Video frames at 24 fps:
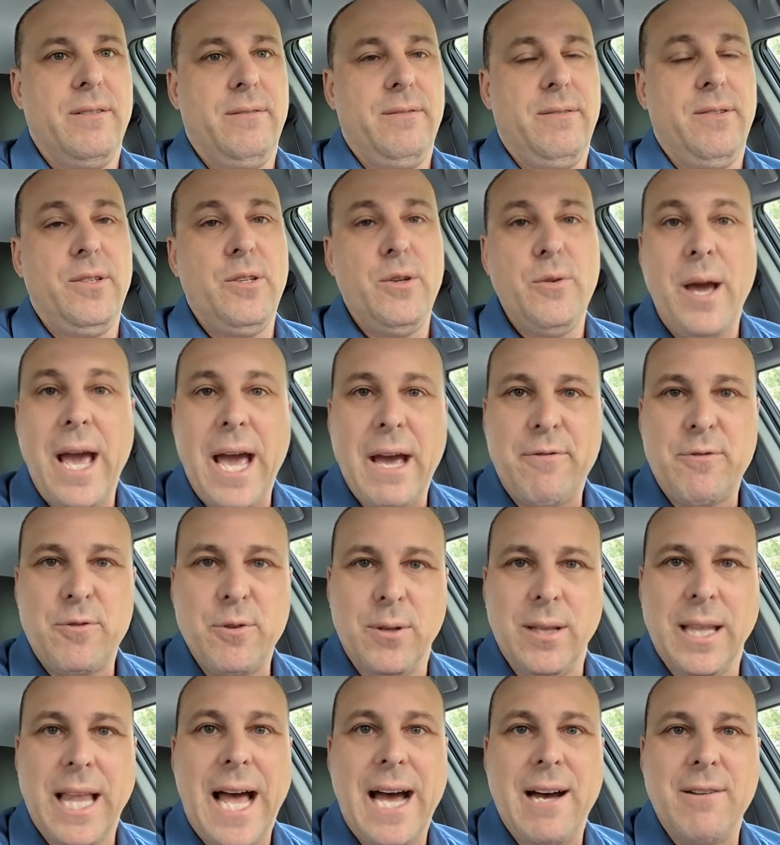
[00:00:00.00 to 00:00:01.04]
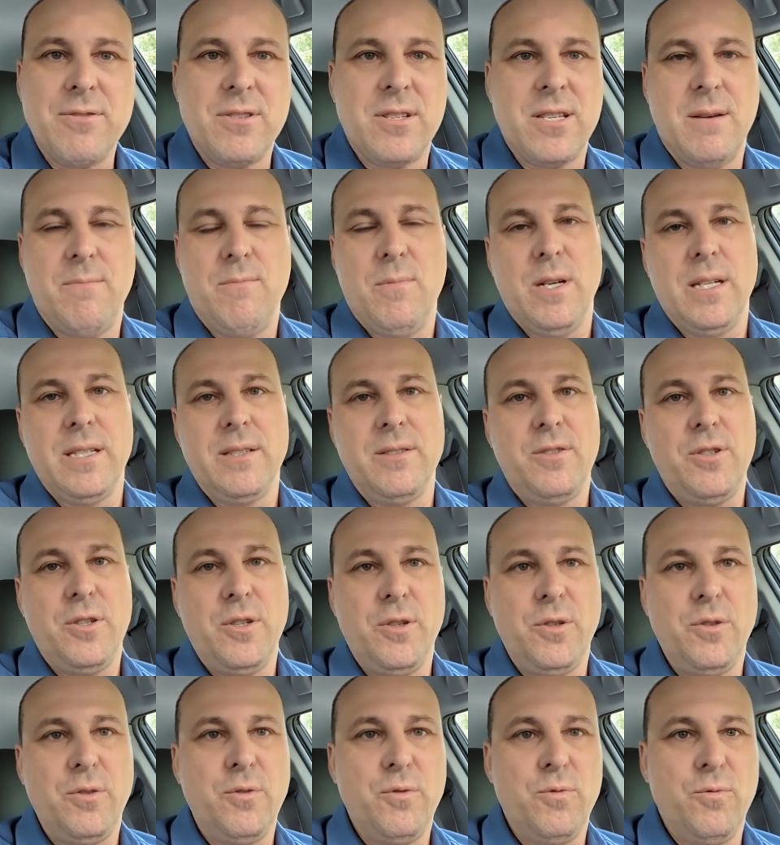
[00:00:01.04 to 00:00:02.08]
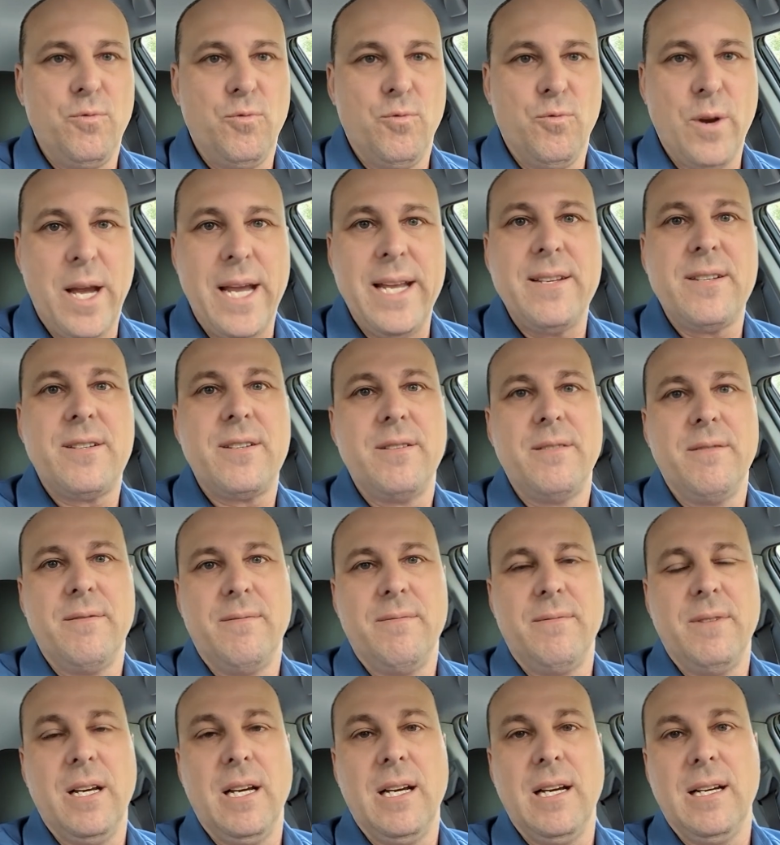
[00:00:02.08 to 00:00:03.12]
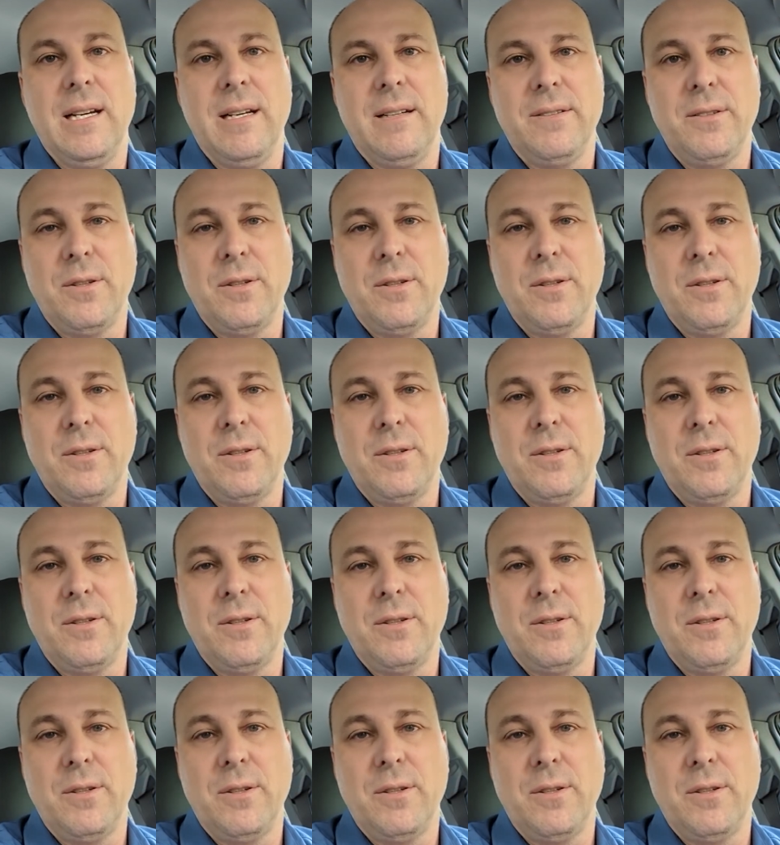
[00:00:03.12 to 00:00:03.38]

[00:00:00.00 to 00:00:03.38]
you have to allow someone to rent uh,